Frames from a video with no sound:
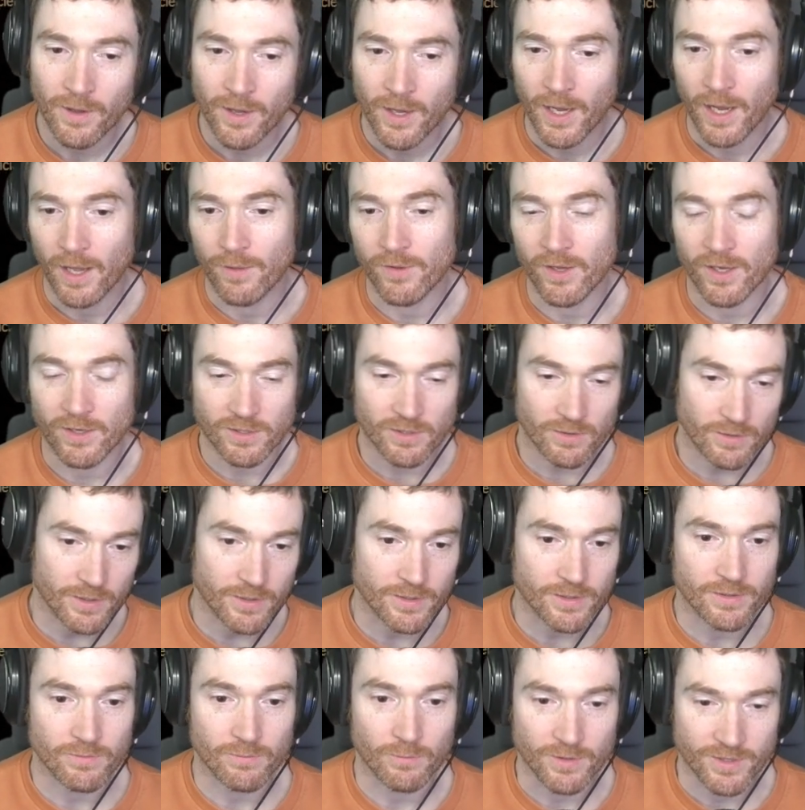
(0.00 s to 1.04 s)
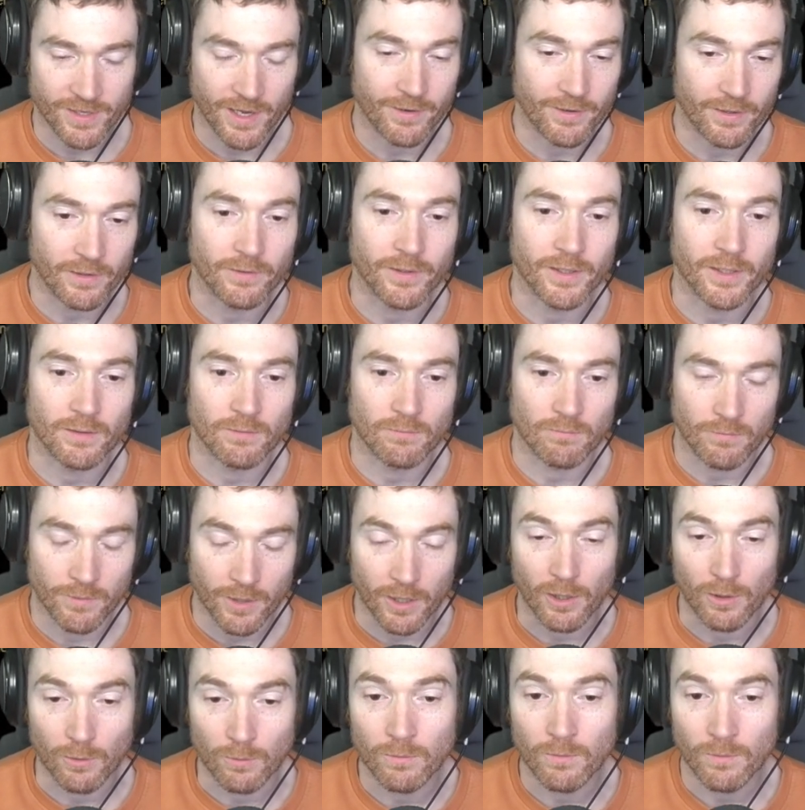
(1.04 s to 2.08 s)
And the answer is resoundingly
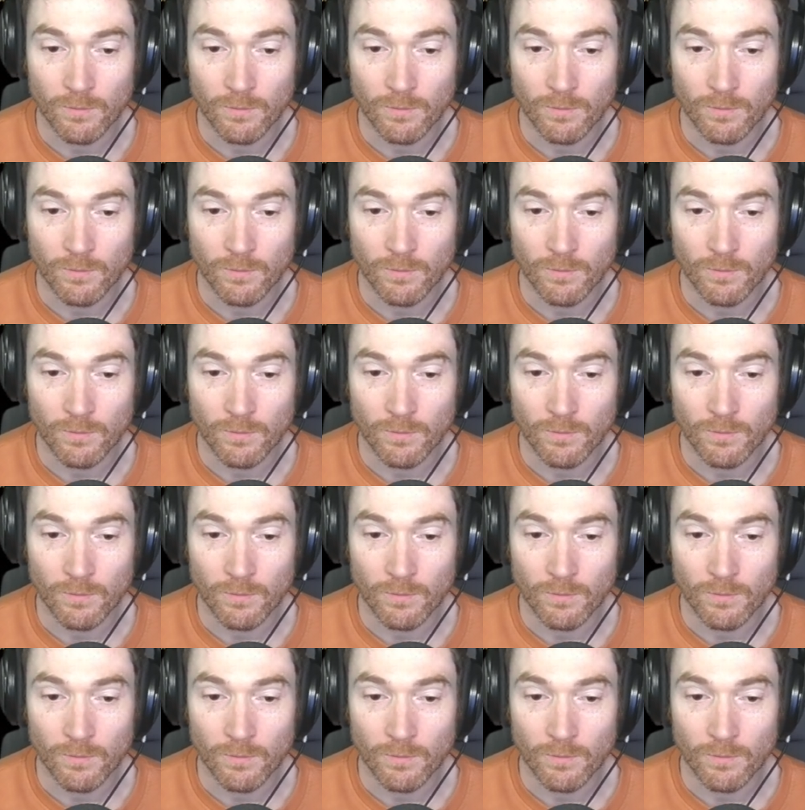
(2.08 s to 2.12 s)
no.